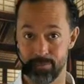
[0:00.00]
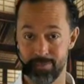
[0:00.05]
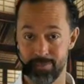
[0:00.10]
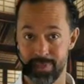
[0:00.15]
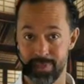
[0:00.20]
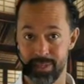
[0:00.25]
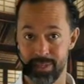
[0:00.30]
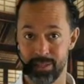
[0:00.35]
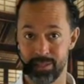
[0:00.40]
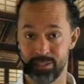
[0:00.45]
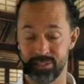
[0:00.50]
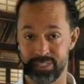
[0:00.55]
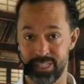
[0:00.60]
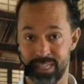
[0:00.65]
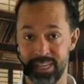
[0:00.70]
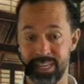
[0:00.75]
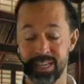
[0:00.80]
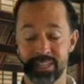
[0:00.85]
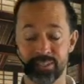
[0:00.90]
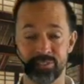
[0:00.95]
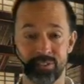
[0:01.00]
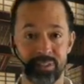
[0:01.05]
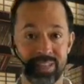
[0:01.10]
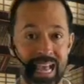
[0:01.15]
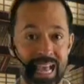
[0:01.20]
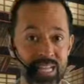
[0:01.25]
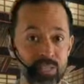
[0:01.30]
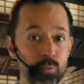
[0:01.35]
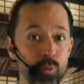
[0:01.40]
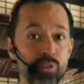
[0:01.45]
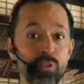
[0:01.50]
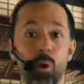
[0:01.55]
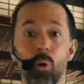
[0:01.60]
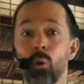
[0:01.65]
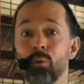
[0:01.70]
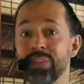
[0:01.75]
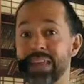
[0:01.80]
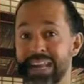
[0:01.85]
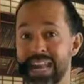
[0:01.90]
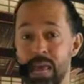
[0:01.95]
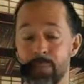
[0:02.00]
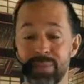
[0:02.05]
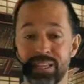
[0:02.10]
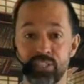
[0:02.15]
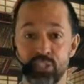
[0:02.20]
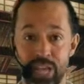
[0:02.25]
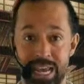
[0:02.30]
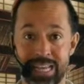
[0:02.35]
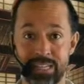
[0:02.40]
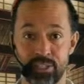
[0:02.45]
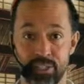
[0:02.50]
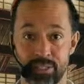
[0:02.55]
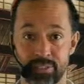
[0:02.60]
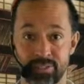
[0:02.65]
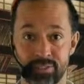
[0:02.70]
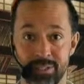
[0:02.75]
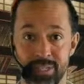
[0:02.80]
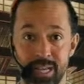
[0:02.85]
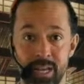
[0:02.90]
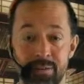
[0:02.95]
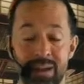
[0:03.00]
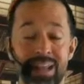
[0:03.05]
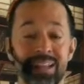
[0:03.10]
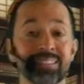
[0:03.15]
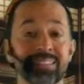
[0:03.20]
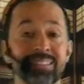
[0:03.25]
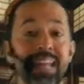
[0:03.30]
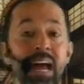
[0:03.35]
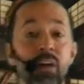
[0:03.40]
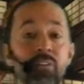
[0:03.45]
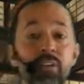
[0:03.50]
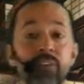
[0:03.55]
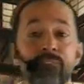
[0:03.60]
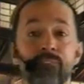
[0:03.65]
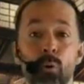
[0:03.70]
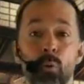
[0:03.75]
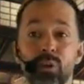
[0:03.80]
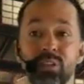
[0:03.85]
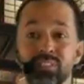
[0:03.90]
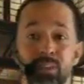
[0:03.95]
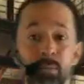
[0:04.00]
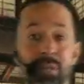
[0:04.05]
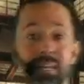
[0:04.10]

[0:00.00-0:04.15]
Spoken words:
You see? So that's where the whole dynamic changes, right? Because now they're focused on me.